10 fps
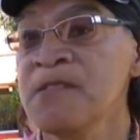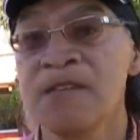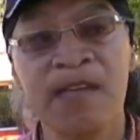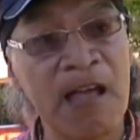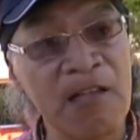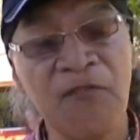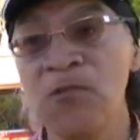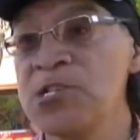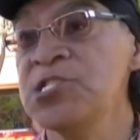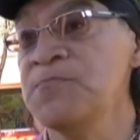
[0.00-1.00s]

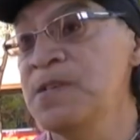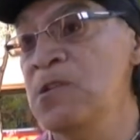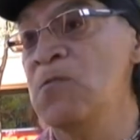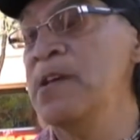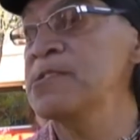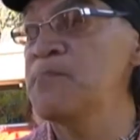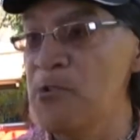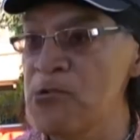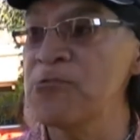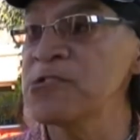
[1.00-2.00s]
California should be known as a
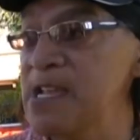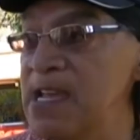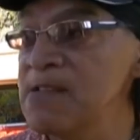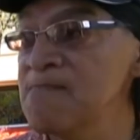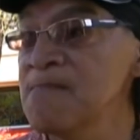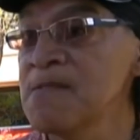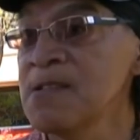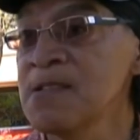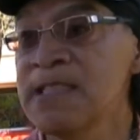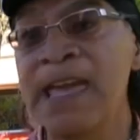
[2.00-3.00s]
murder state.
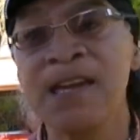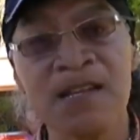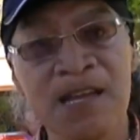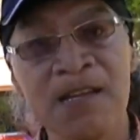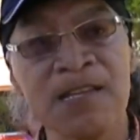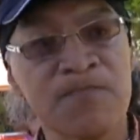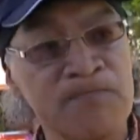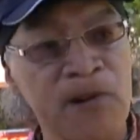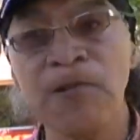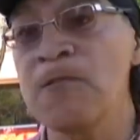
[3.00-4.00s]
They conducted
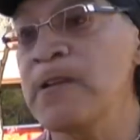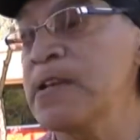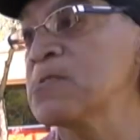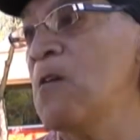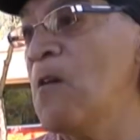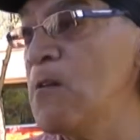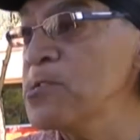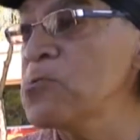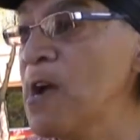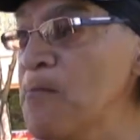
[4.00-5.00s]
murder against all
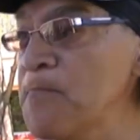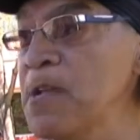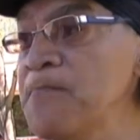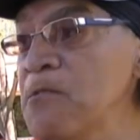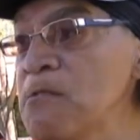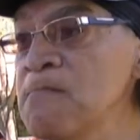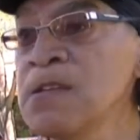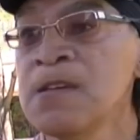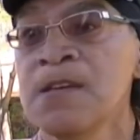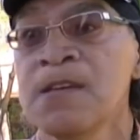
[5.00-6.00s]
the tribal people.
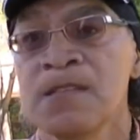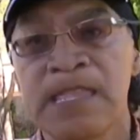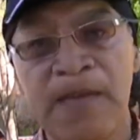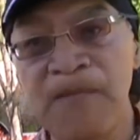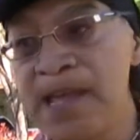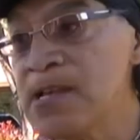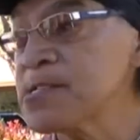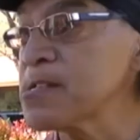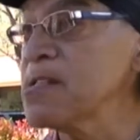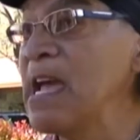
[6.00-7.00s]
They made
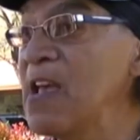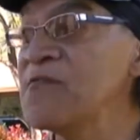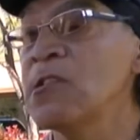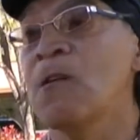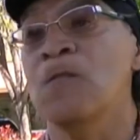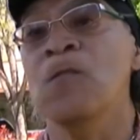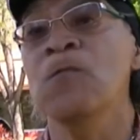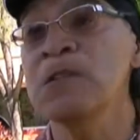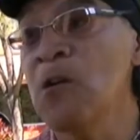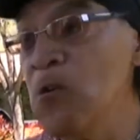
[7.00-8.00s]
us slaves in our
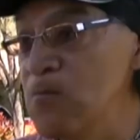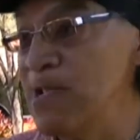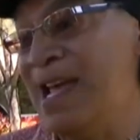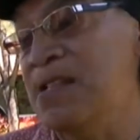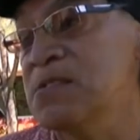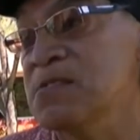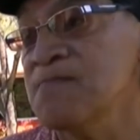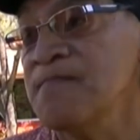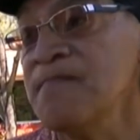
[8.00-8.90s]
own homelands.